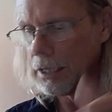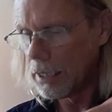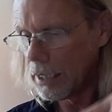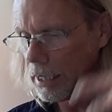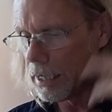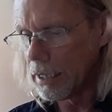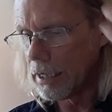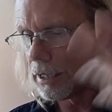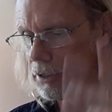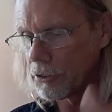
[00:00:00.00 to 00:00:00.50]

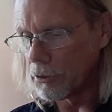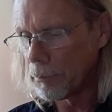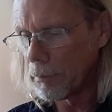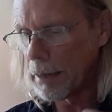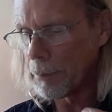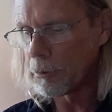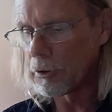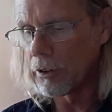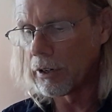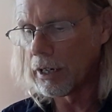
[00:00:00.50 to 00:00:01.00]
as a
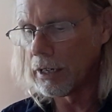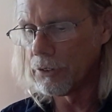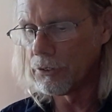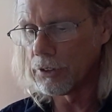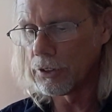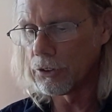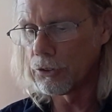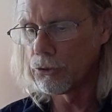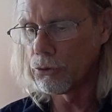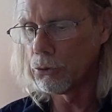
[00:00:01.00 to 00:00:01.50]

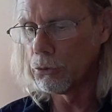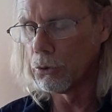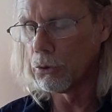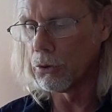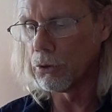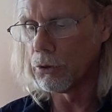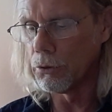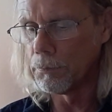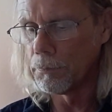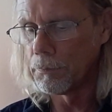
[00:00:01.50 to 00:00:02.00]
memorizing
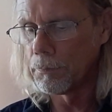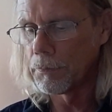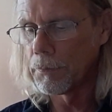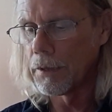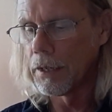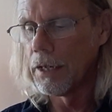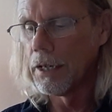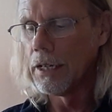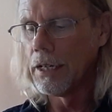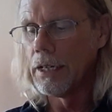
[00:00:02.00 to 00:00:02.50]
tool.
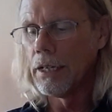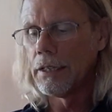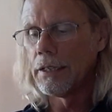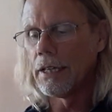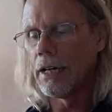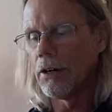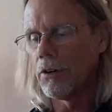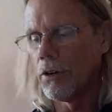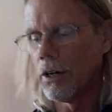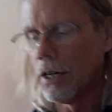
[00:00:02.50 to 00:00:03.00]

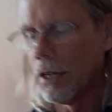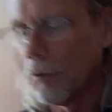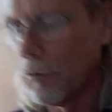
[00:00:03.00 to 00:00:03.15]
Now,